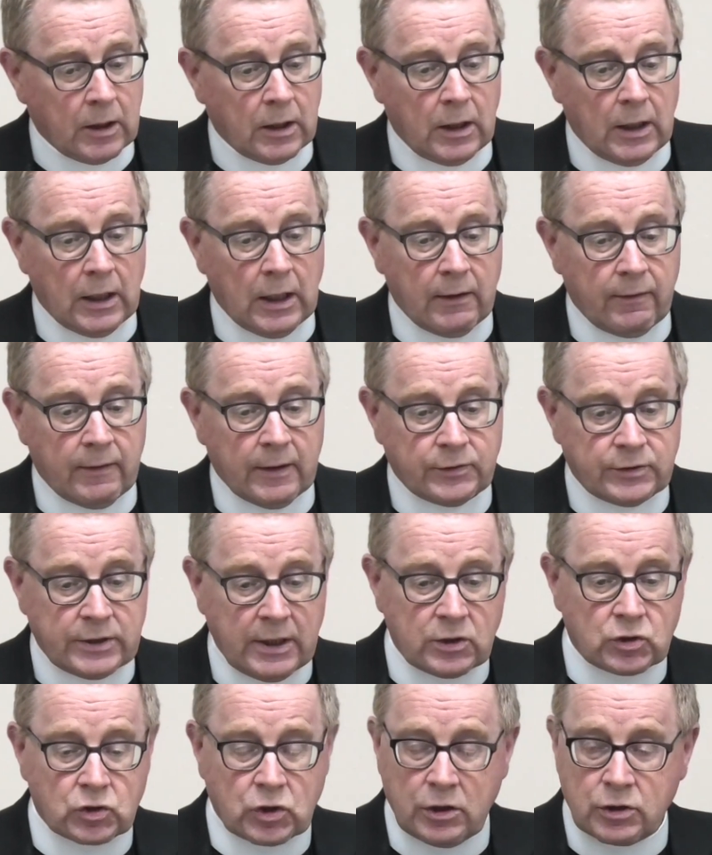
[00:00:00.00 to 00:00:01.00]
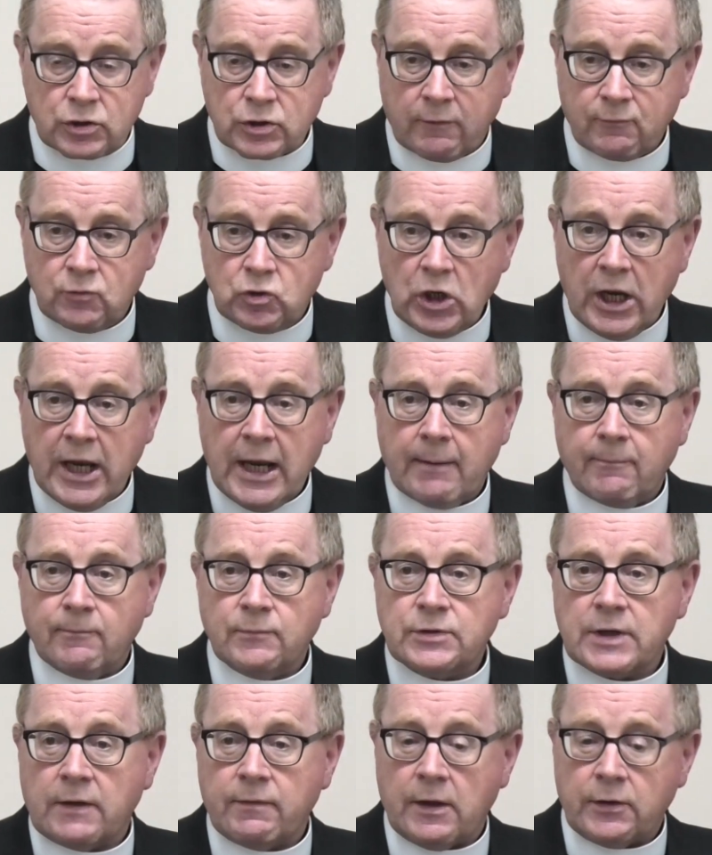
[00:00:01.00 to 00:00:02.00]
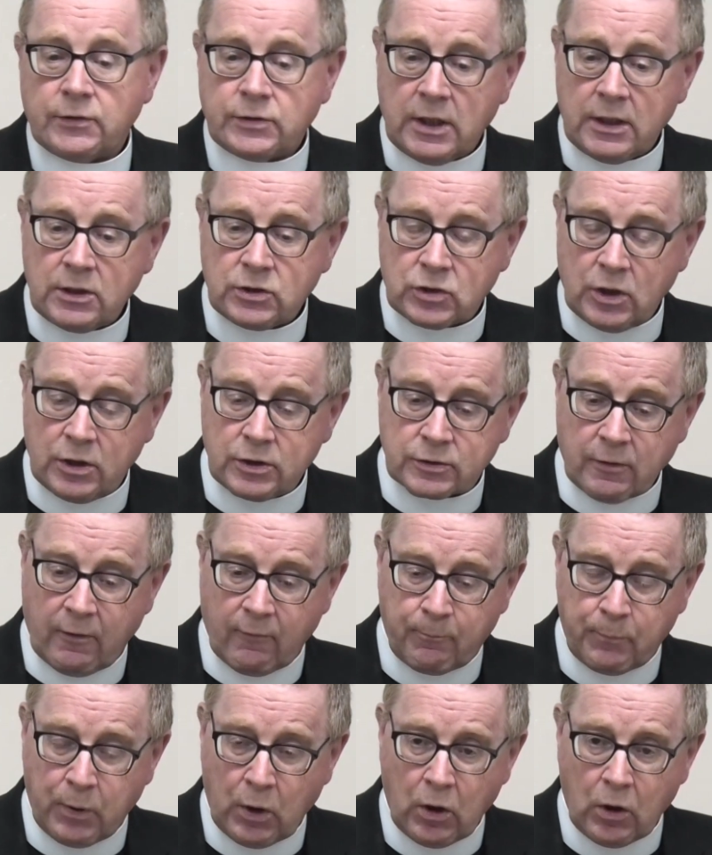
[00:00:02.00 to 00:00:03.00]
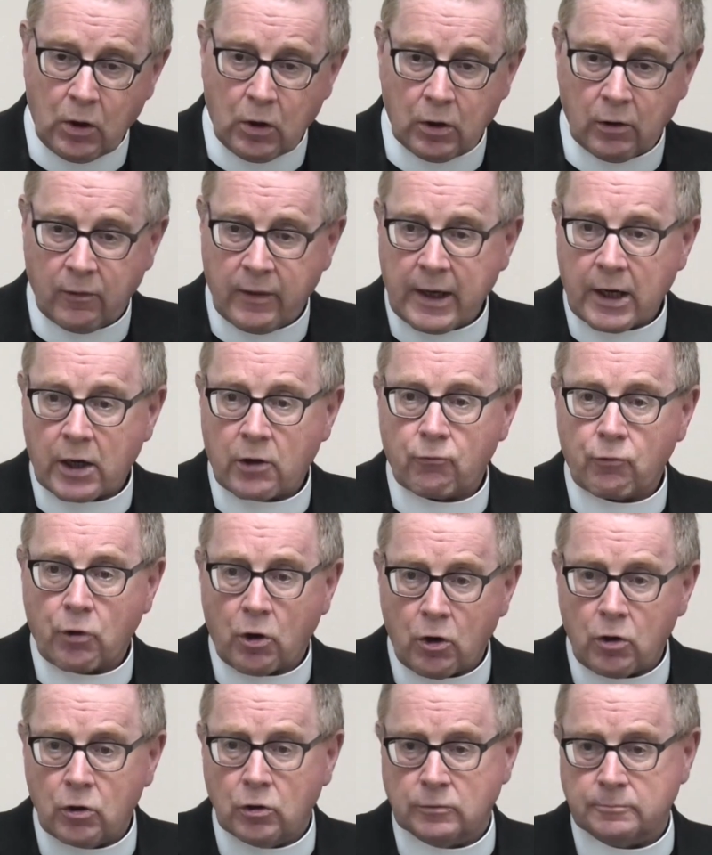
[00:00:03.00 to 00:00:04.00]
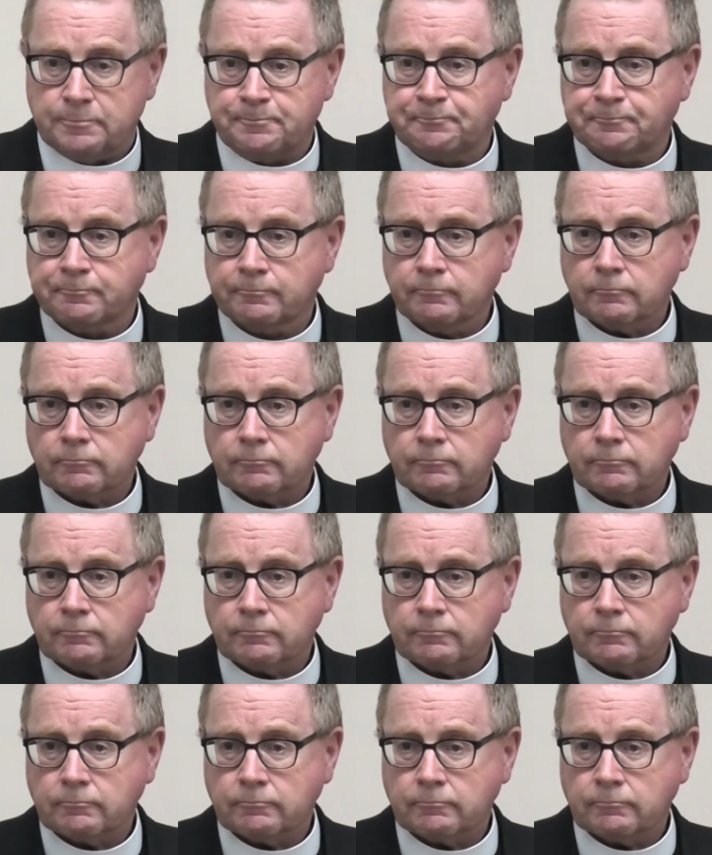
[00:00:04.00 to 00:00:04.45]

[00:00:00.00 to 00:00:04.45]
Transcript: the teachings of James and the teachings of Paul, they are wrong.